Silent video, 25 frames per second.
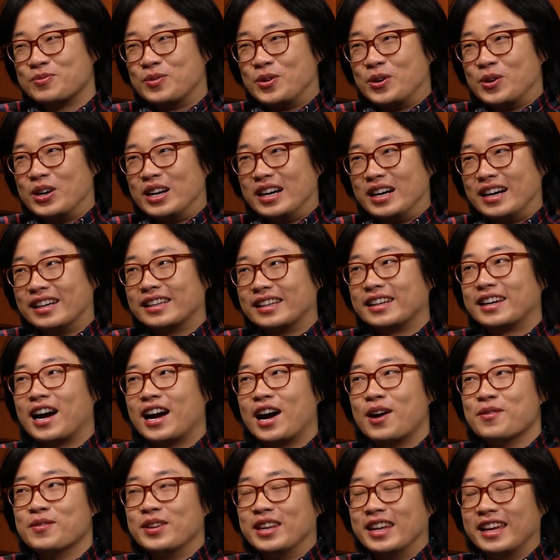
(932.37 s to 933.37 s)
more
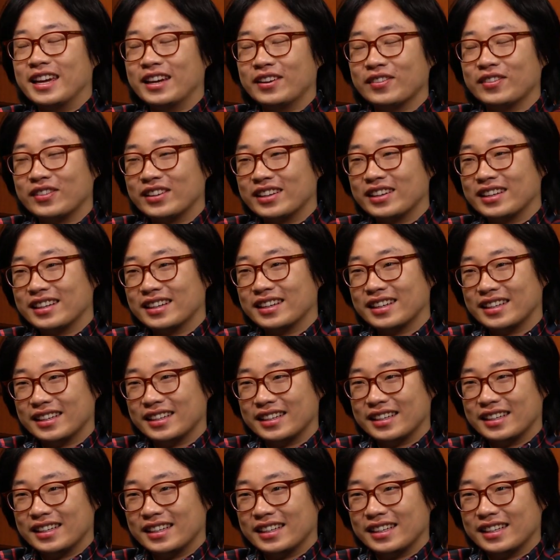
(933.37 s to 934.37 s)
uncommon name.
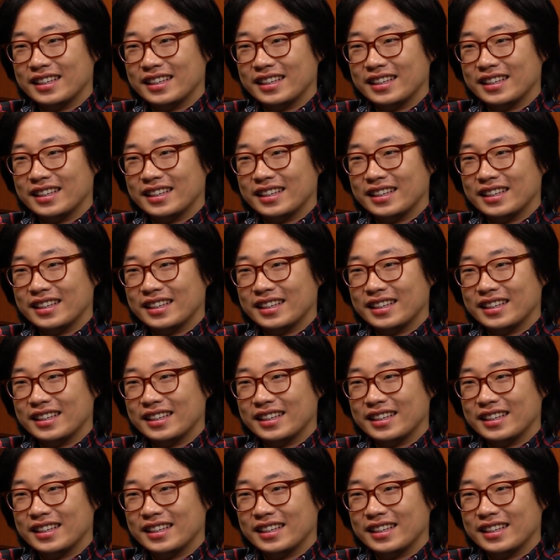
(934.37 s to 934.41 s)
I